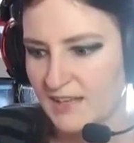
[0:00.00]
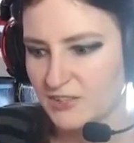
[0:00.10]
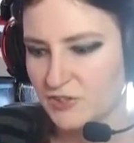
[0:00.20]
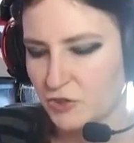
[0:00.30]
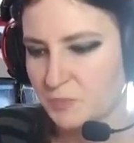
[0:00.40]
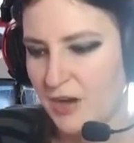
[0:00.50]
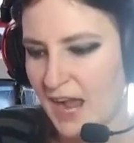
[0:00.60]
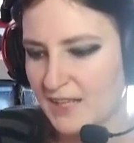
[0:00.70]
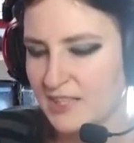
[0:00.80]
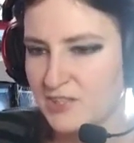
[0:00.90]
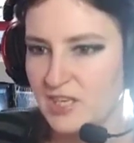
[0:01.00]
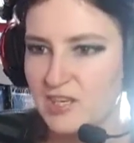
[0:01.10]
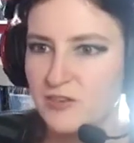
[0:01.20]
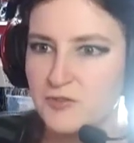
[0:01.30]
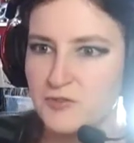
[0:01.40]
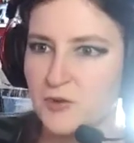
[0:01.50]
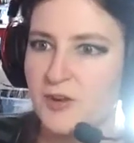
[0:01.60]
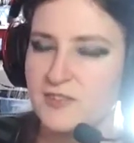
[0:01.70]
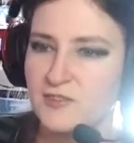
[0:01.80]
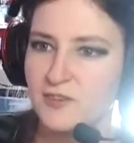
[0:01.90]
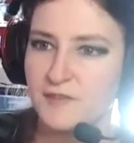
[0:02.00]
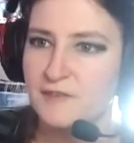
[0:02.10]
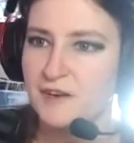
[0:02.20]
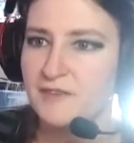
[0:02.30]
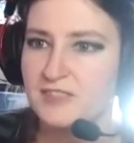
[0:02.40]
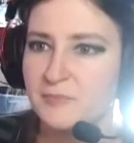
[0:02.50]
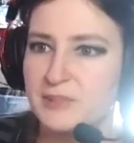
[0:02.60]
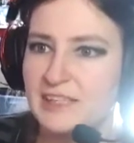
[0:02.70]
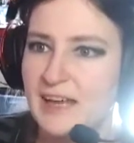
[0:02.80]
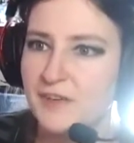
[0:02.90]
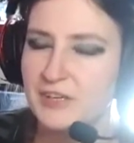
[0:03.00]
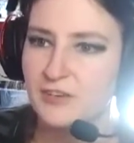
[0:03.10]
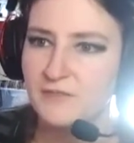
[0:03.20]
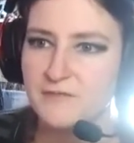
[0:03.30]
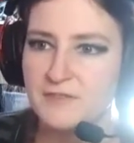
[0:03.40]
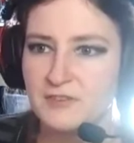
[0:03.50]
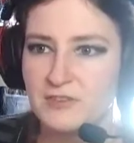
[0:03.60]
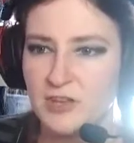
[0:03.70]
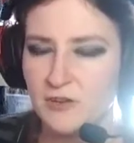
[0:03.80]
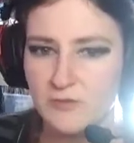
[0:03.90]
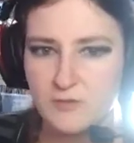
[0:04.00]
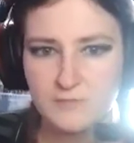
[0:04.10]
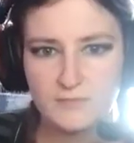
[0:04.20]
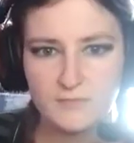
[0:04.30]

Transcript: Just practicing drawing stuff, even if it's completely out of your comfort zone,